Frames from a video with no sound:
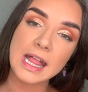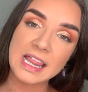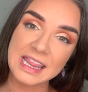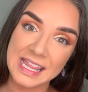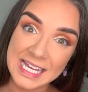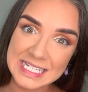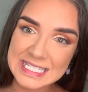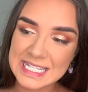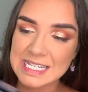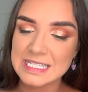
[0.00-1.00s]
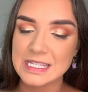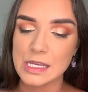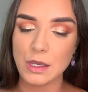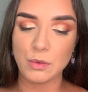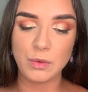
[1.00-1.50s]
This is
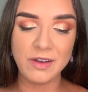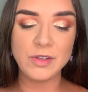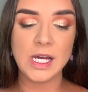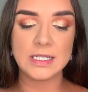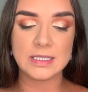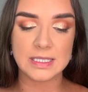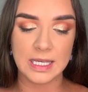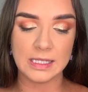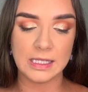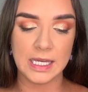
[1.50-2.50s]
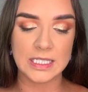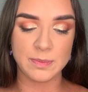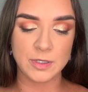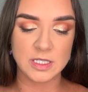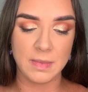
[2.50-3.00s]
the Revlon Skin Lights
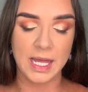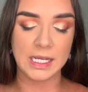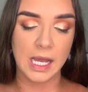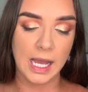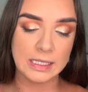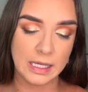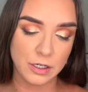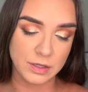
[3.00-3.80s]
Prismatic Highlighter.